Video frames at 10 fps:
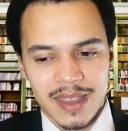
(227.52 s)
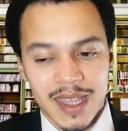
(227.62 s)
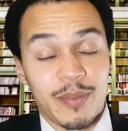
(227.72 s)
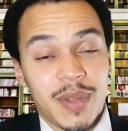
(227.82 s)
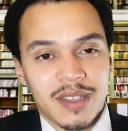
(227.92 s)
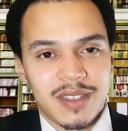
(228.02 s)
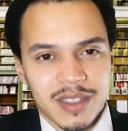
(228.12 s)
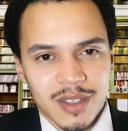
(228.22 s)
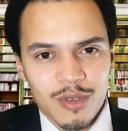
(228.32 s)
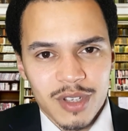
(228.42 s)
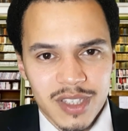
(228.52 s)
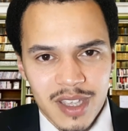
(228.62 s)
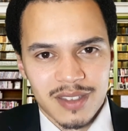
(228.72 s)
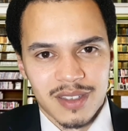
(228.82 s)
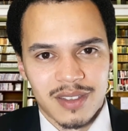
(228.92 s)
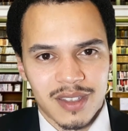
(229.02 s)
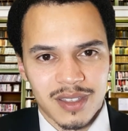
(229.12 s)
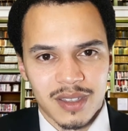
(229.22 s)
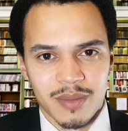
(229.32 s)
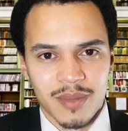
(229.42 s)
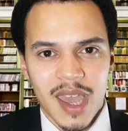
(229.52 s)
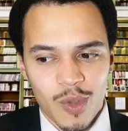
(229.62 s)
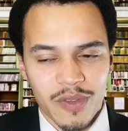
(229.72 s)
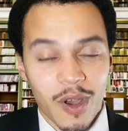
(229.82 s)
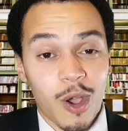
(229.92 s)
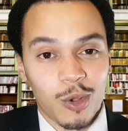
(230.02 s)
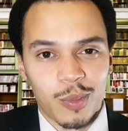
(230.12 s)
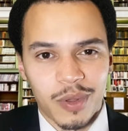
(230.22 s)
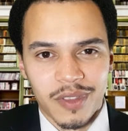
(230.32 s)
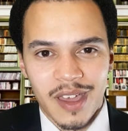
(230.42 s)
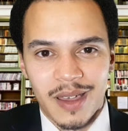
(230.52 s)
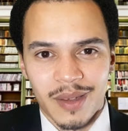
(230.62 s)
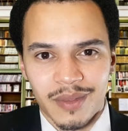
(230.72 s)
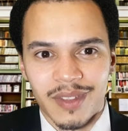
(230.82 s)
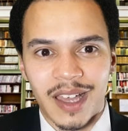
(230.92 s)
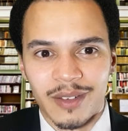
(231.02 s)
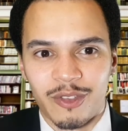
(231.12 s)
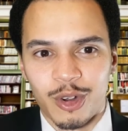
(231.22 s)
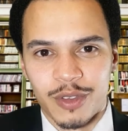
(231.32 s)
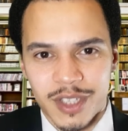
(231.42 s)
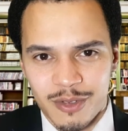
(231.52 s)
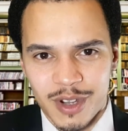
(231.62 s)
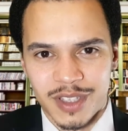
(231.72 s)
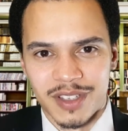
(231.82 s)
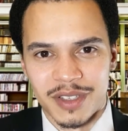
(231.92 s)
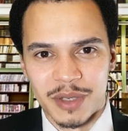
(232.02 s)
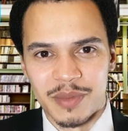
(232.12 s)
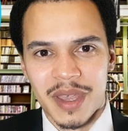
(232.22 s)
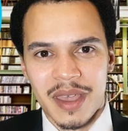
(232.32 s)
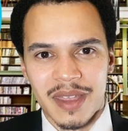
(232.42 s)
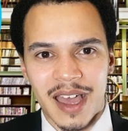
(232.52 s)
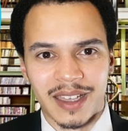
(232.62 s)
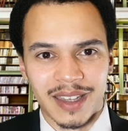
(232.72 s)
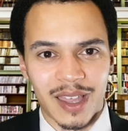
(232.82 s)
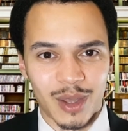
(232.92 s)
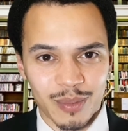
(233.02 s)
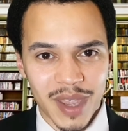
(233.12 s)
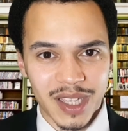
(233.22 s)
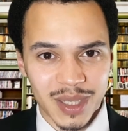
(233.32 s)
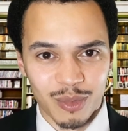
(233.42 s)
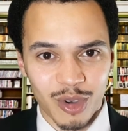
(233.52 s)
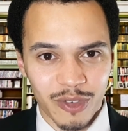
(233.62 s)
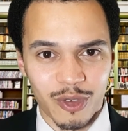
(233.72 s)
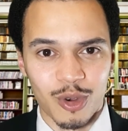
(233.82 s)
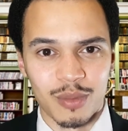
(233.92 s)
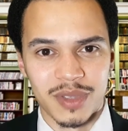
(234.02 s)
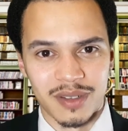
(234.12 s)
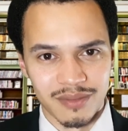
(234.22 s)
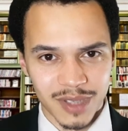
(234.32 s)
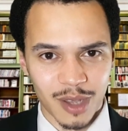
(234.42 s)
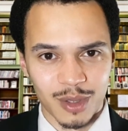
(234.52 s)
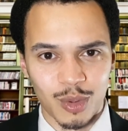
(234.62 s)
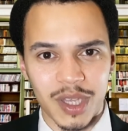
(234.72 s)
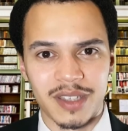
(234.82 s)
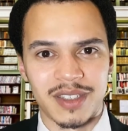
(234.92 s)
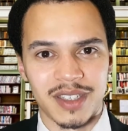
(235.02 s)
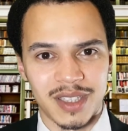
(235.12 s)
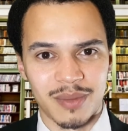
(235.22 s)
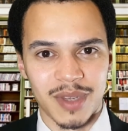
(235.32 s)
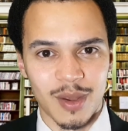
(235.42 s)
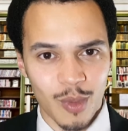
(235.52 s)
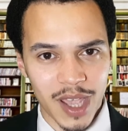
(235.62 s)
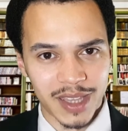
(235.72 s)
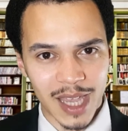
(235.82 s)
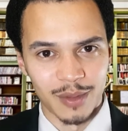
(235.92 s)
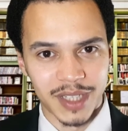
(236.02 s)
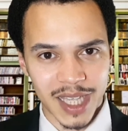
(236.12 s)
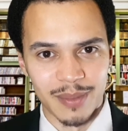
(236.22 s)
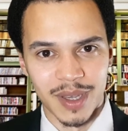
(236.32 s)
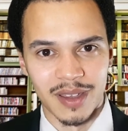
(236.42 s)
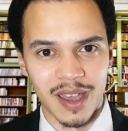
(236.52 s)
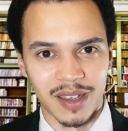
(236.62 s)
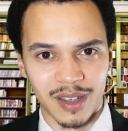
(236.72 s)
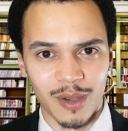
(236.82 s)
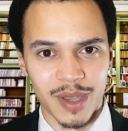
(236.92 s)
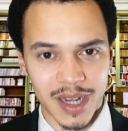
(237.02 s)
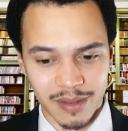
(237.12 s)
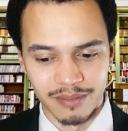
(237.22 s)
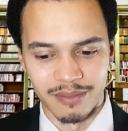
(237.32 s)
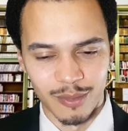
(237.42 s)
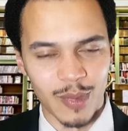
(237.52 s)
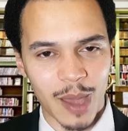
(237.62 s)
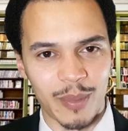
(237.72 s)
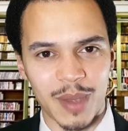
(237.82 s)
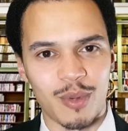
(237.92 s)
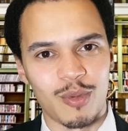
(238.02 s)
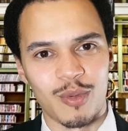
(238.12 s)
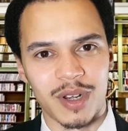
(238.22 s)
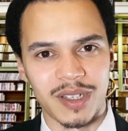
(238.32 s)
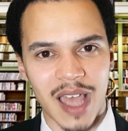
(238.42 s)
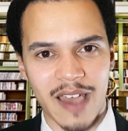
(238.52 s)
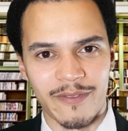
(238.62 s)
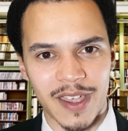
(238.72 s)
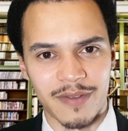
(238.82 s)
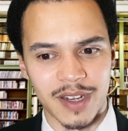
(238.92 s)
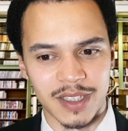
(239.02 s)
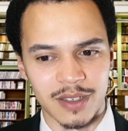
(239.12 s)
the ability to criticize the system with the hope that through this criticism they could make some reforms and tweak the system in a way that would keep it going and that people would have faith in it